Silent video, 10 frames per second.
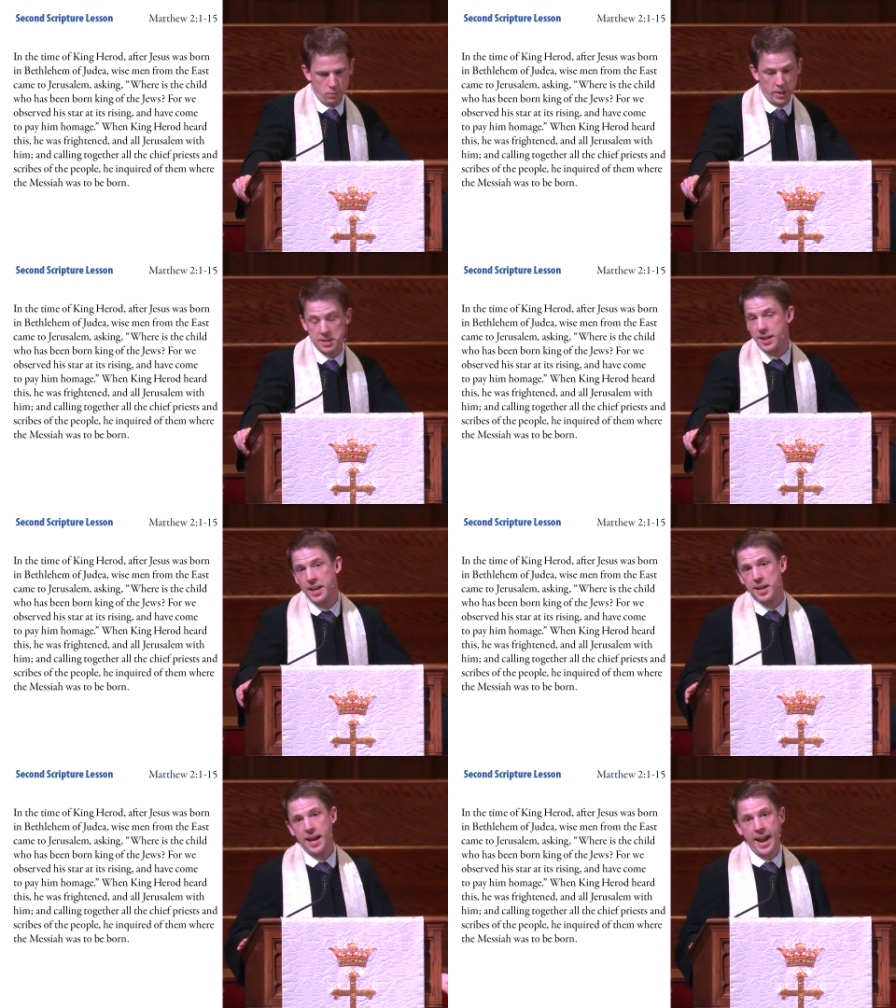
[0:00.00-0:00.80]
When
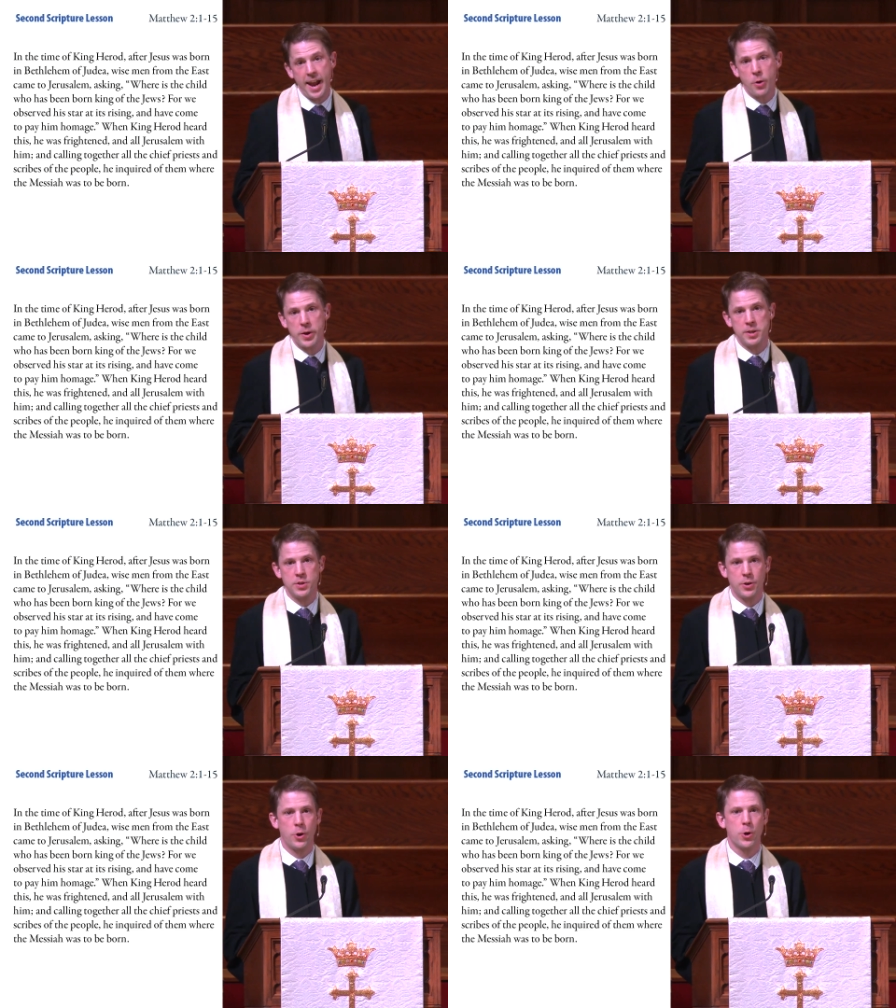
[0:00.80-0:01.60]
King Herod
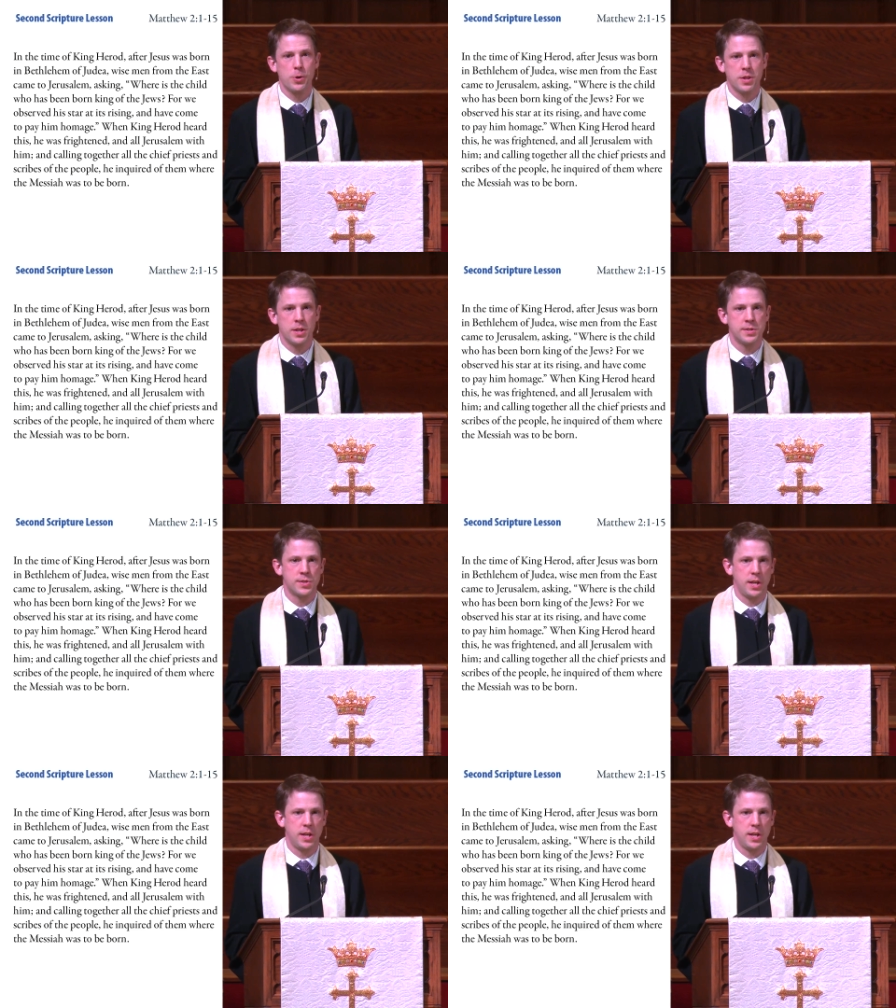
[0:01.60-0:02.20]
heard this,